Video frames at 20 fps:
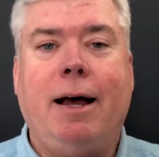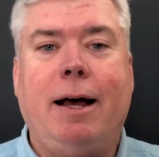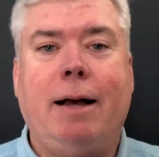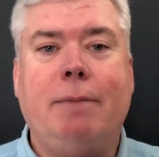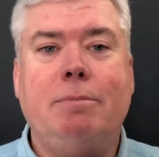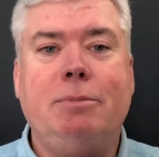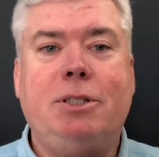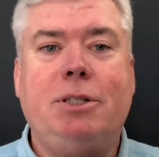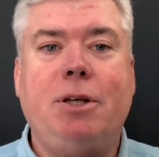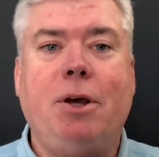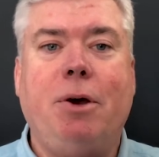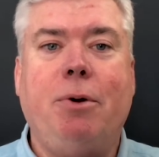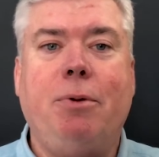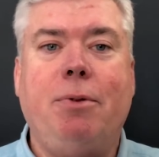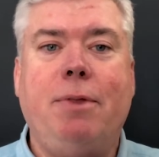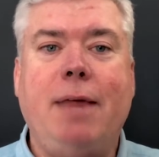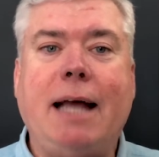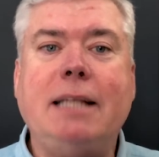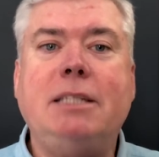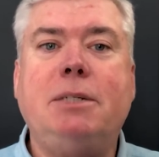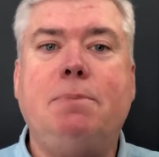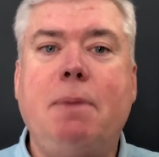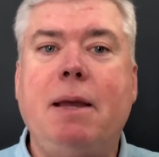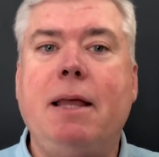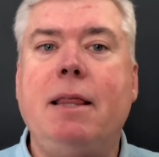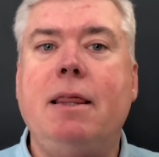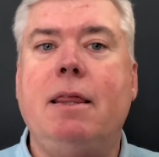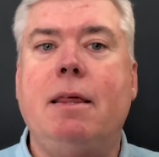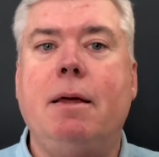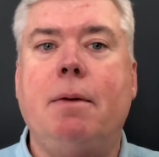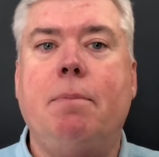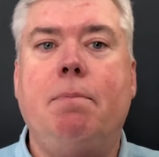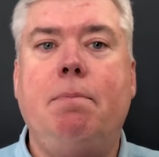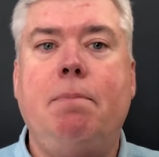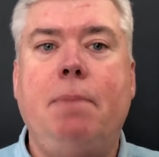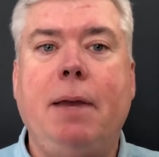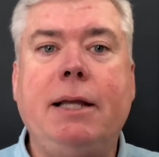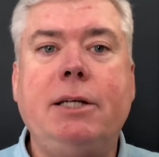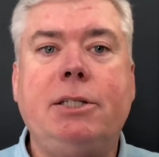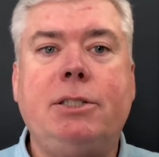So that's been the
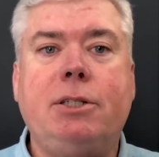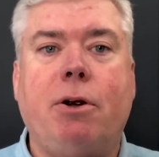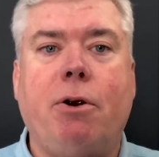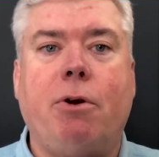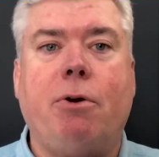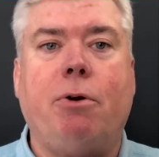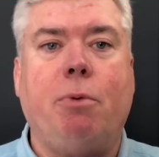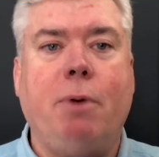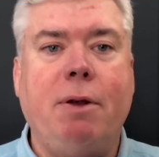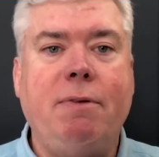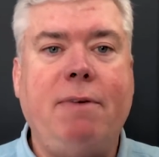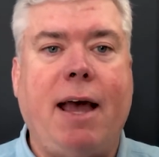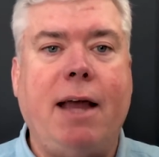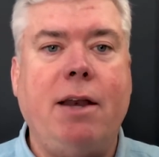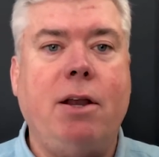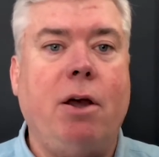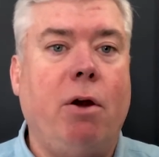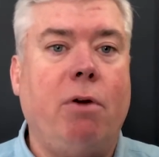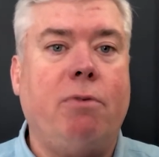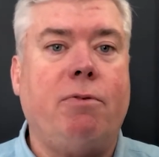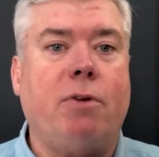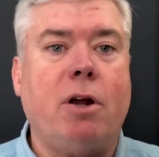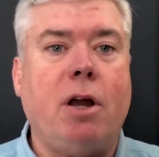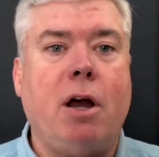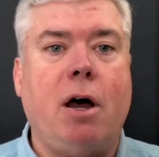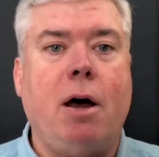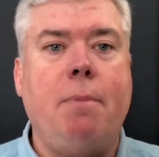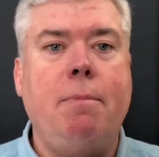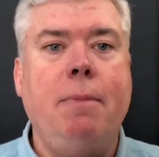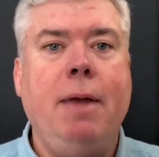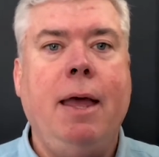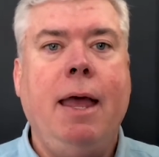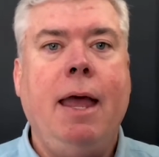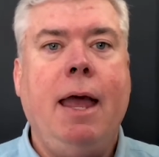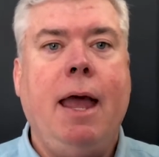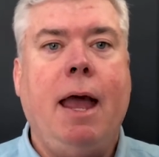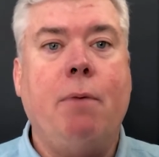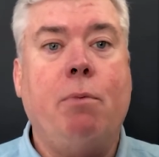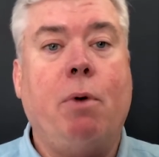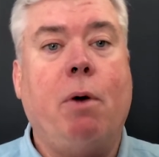biggest hurdle we've had to overcome.
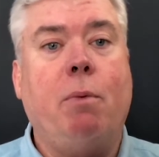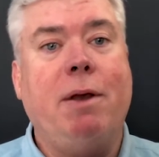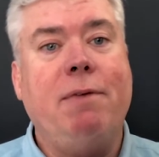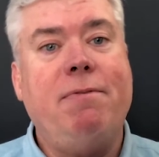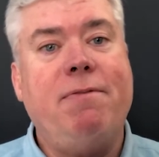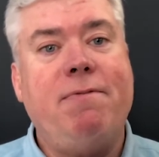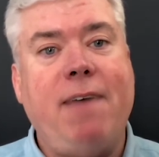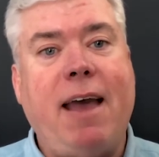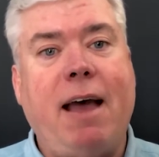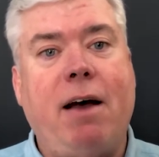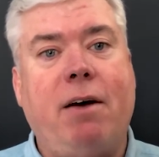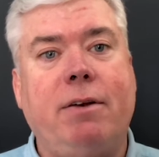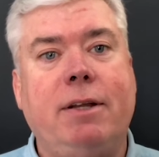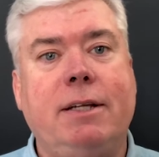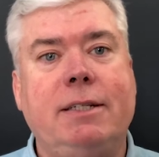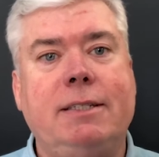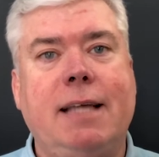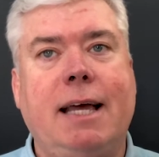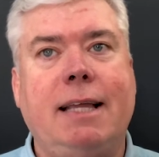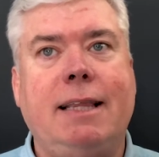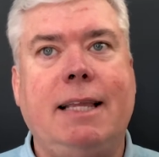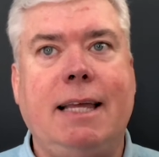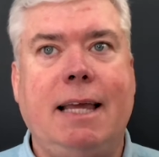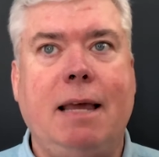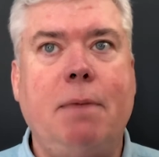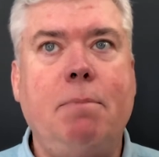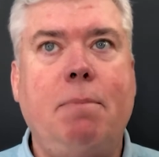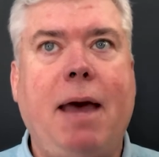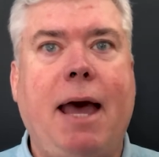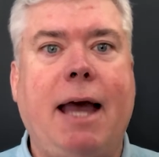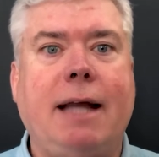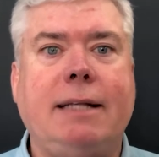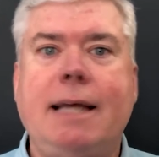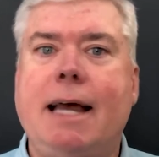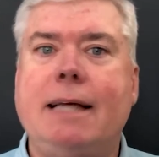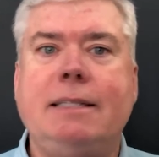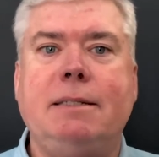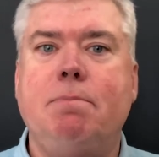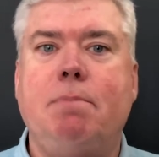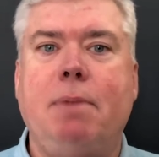And what we've found is that the impact
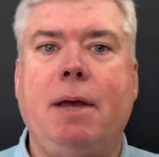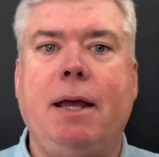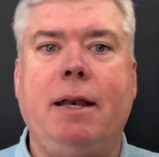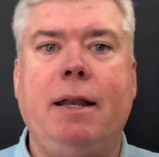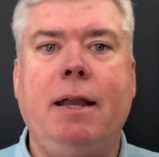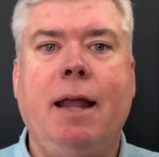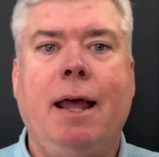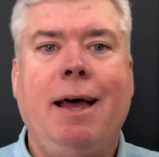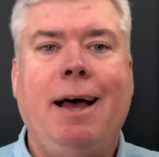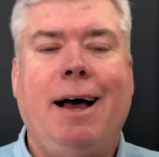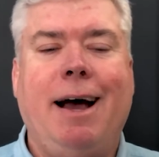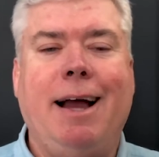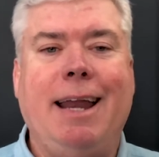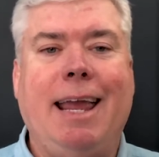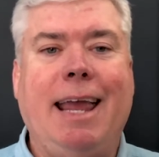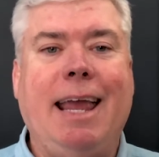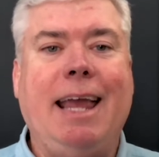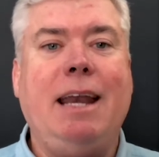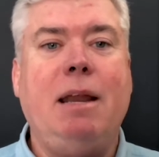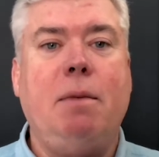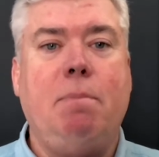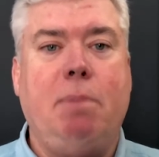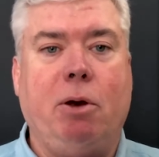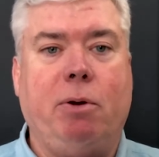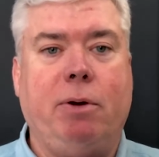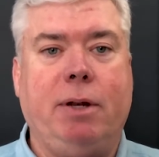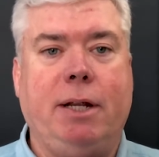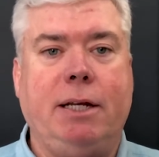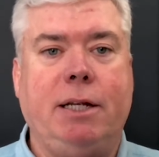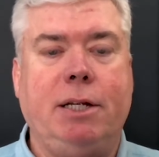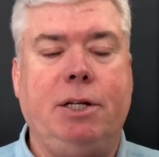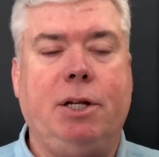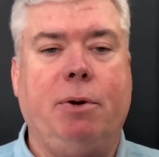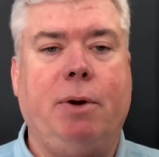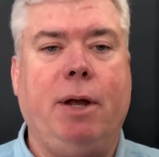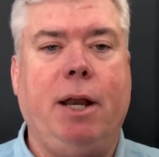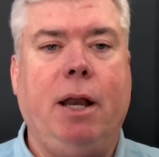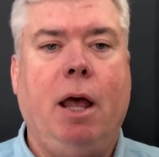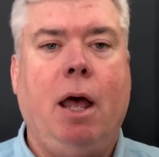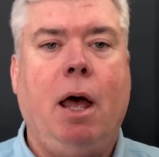hasn't been an inability to do
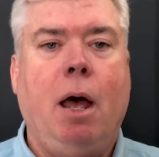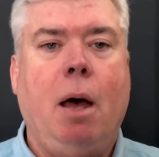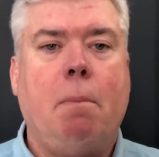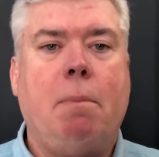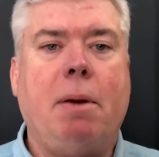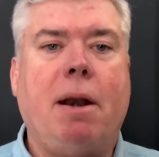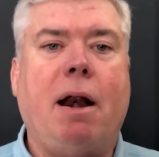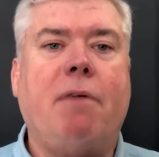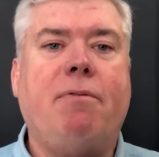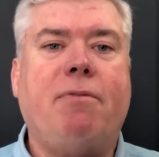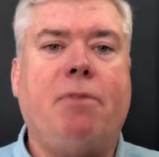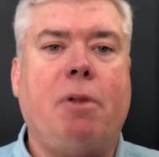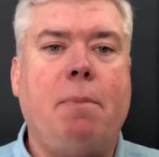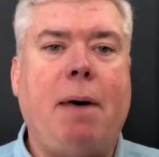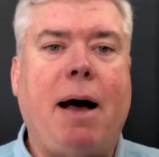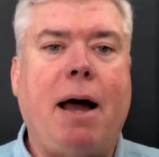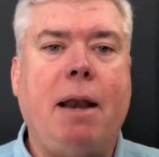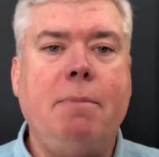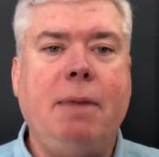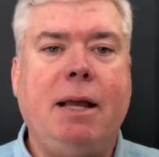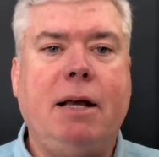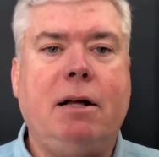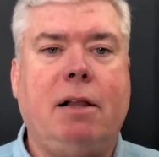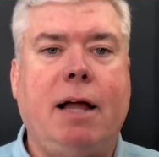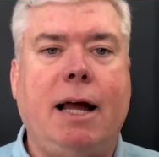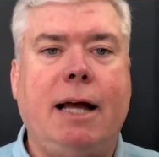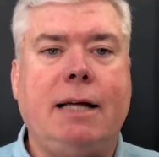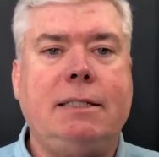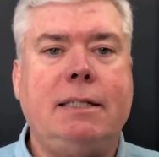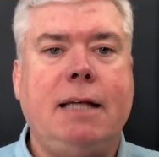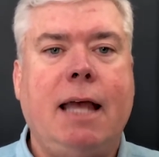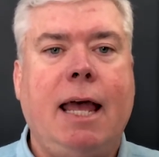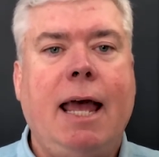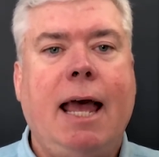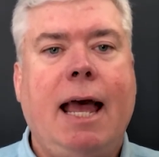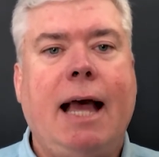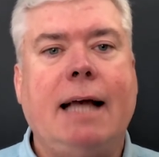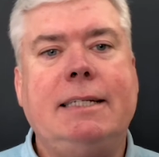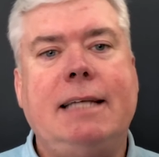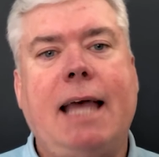it, but our phlebotomy class
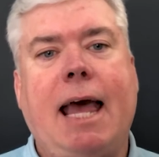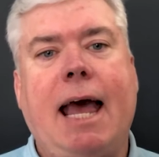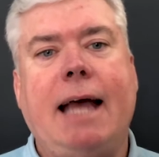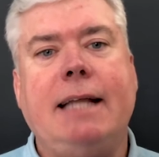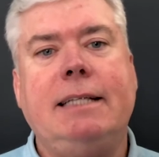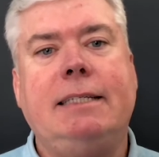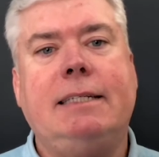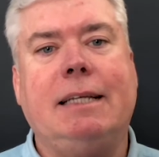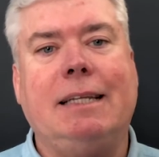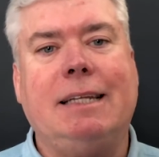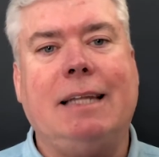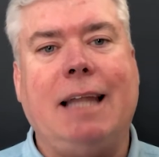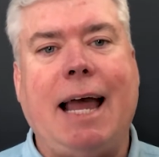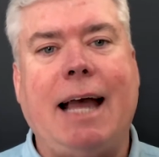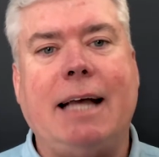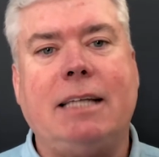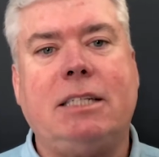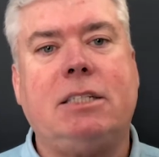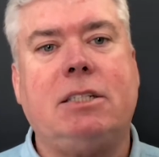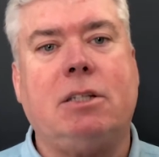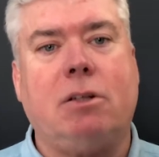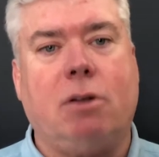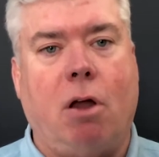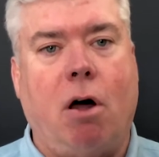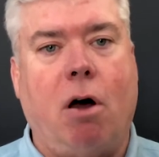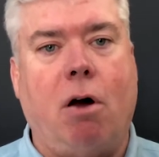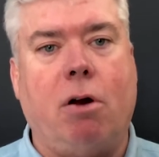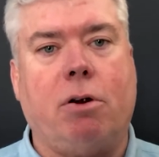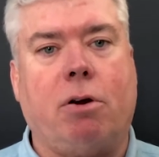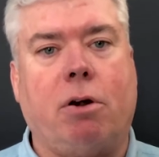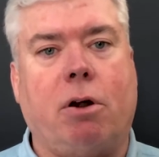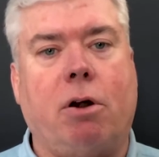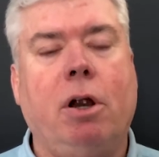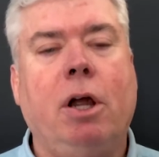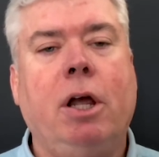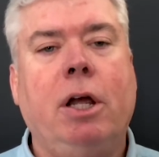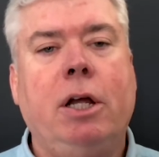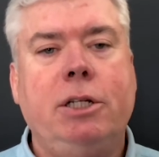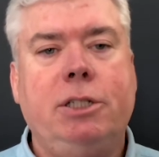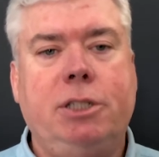has had to last longer
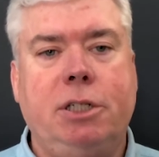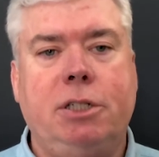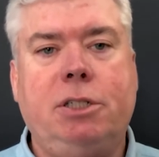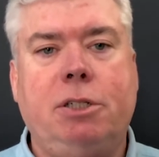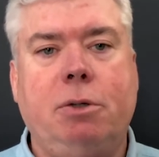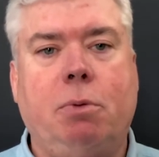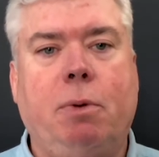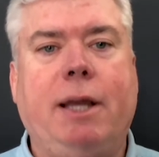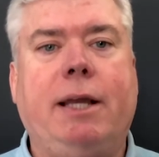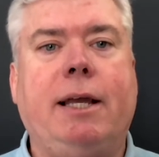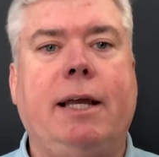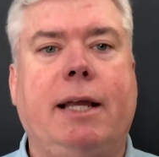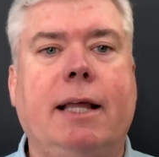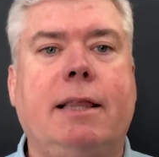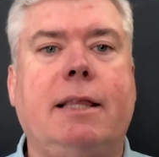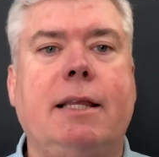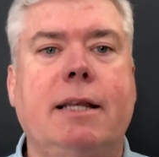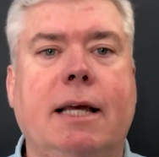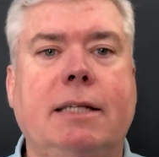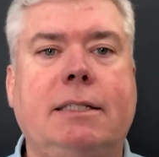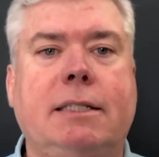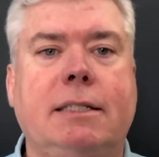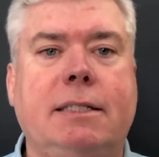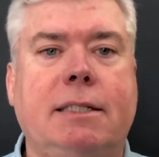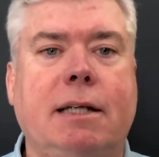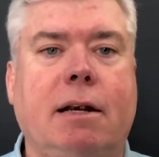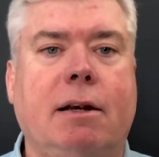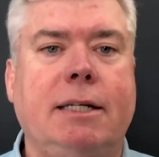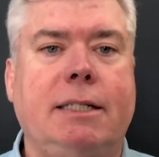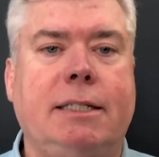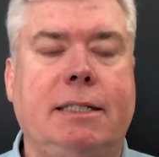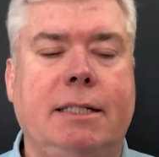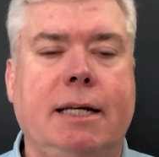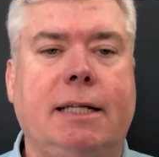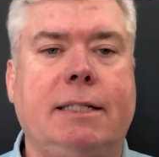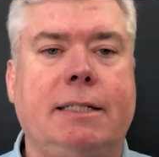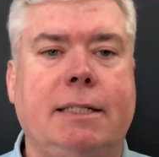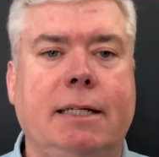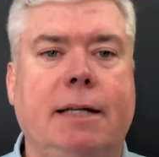just so we could get the necessary sticks in.